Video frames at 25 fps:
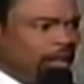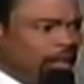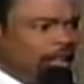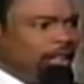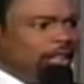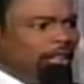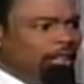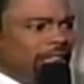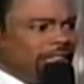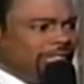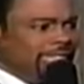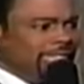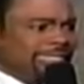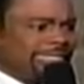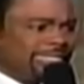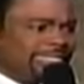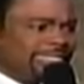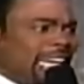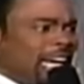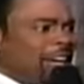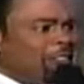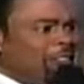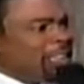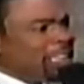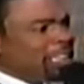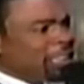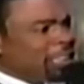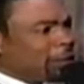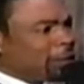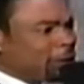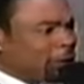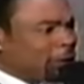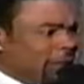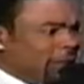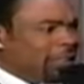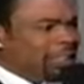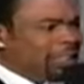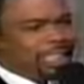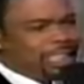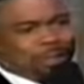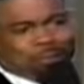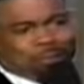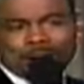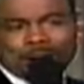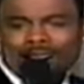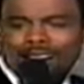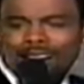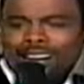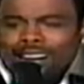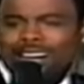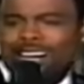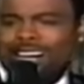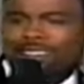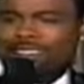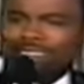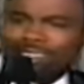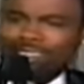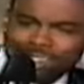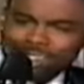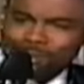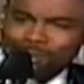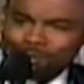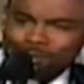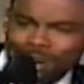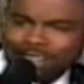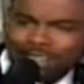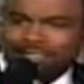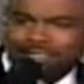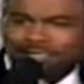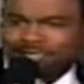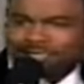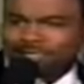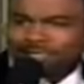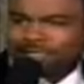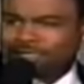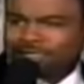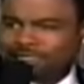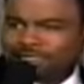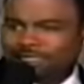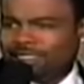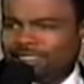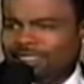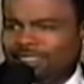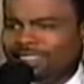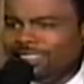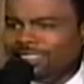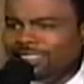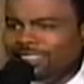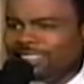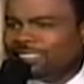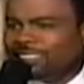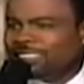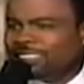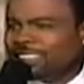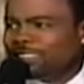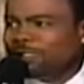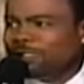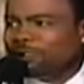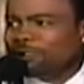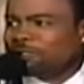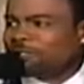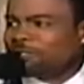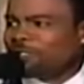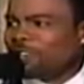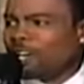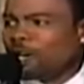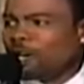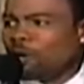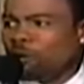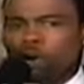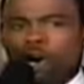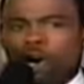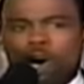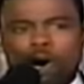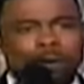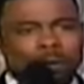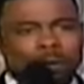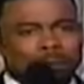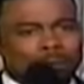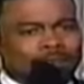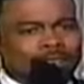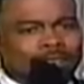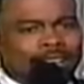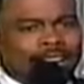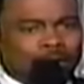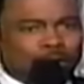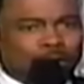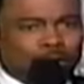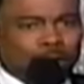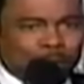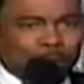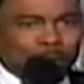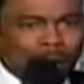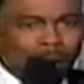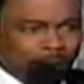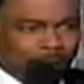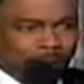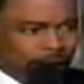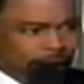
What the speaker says: You're $70 trillion behind on your register, and then you start a war with Banana Republic.